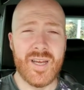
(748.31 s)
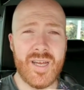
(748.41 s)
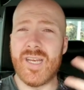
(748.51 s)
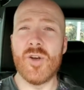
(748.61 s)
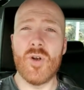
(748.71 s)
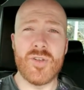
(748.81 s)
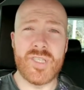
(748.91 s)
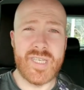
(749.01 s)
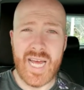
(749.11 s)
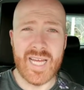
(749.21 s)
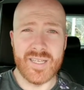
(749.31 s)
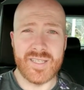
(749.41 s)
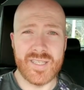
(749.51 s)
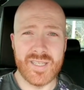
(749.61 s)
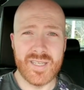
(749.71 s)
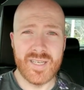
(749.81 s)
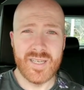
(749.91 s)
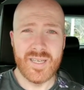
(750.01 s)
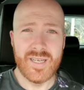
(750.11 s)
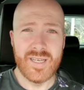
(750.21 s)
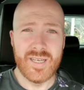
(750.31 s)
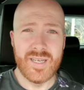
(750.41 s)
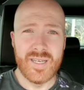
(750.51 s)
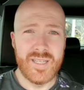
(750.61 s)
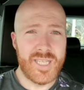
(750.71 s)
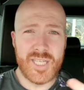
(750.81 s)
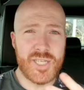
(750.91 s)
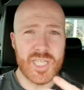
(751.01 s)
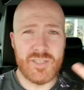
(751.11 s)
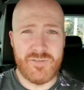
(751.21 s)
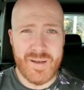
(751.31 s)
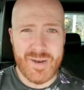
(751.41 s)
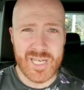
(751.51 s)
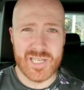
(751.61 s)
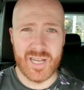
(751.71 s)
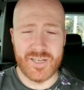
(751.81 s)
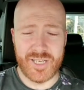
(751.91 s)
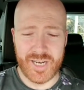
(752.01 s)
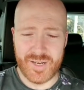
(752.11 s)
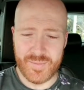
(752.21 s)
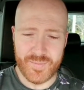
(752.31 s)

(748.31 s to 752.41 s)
in your own stance. This is just feminist logic.